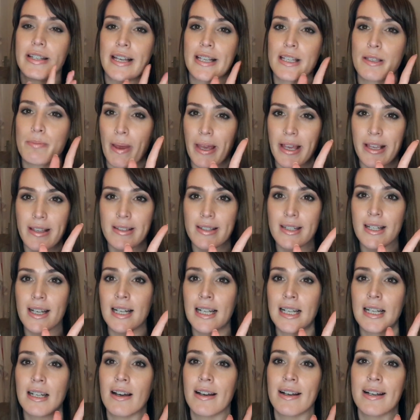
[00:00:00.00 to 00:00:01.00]
It's
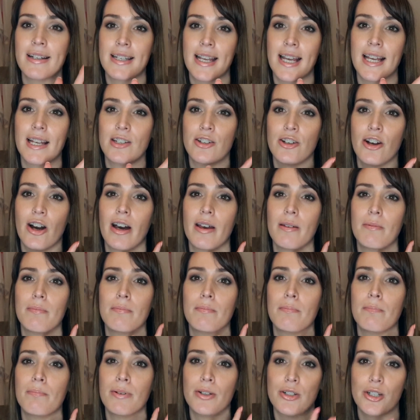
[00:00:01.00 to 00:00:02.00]
basically like
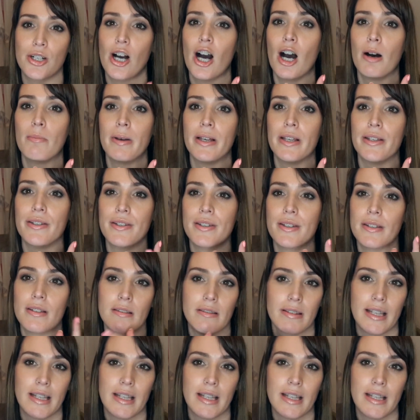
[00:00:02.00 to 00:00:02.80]
daytime pyjamas.